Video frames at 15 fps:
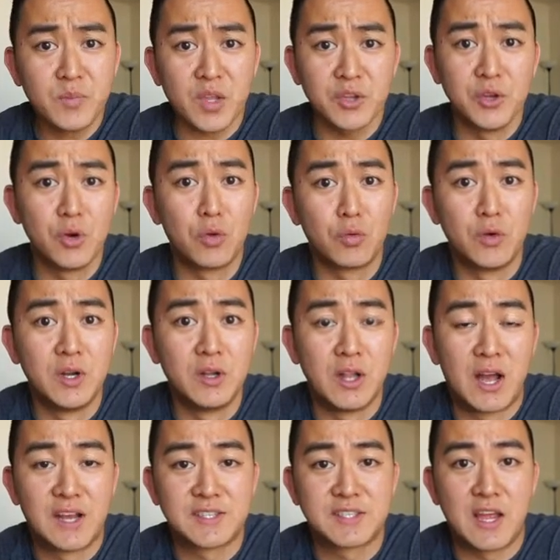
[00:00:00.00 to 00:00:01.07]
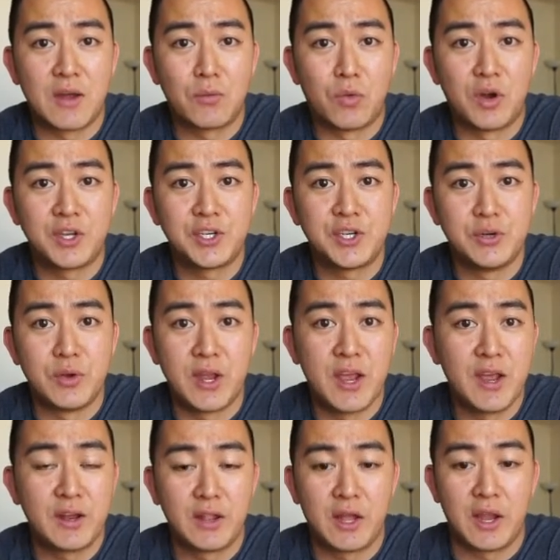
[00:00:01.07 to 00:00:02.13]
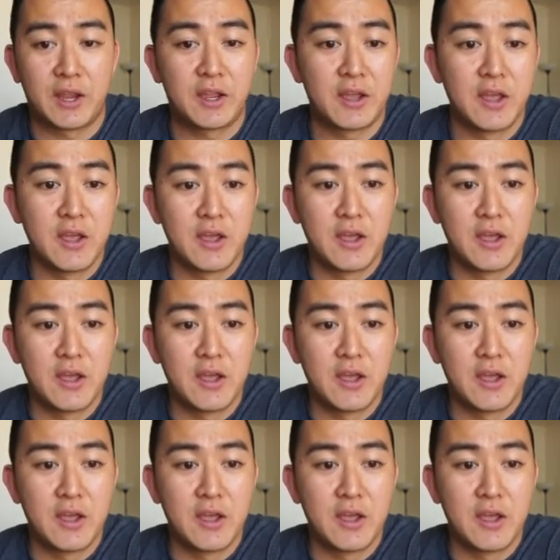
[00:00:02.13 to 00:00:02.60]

you'll realize that once you hit like